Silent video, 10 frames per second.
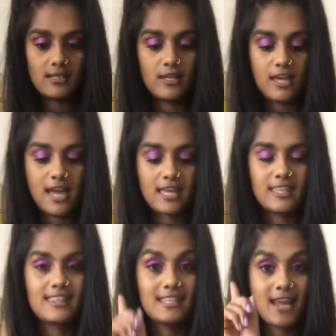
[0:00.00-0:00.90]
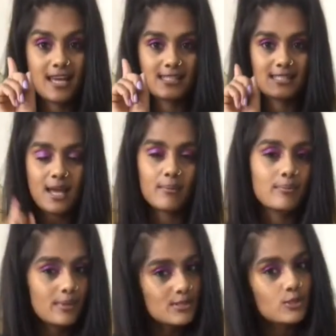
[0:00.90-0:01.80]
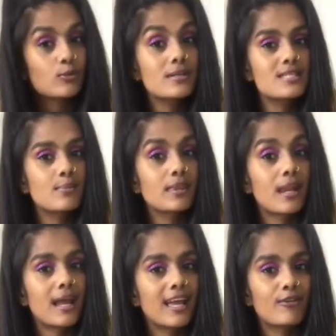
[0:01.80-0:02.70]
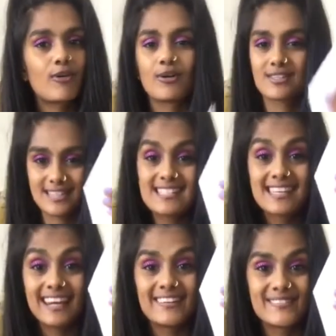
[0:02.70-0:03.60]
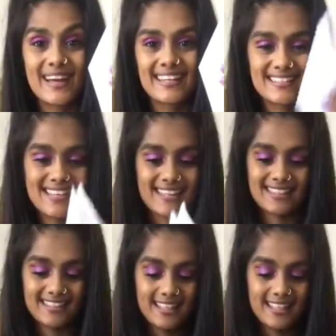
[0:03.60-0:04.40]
Okay, the next step. This is always the bit that I get wrong, so let's get it right together.